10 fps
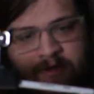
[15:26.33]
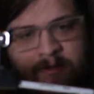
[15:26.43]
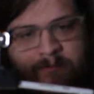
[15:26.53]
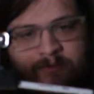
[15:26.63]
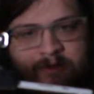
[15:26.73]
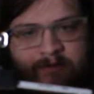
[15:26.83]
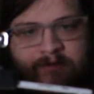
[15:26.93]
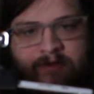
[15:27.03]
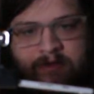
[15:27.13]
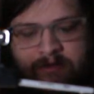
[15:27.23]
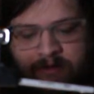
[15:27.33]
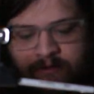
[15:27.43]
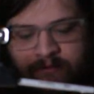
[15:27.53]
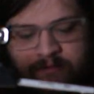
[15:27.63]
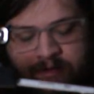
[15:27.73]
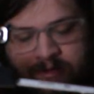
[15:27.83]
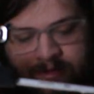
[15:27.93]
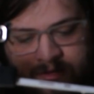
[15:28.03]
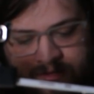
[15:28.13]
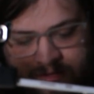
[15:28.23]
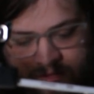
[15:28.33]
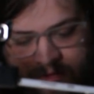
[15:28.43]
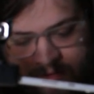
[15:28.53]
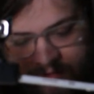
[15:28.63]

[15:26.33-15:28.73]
on a pretty thin coat so that it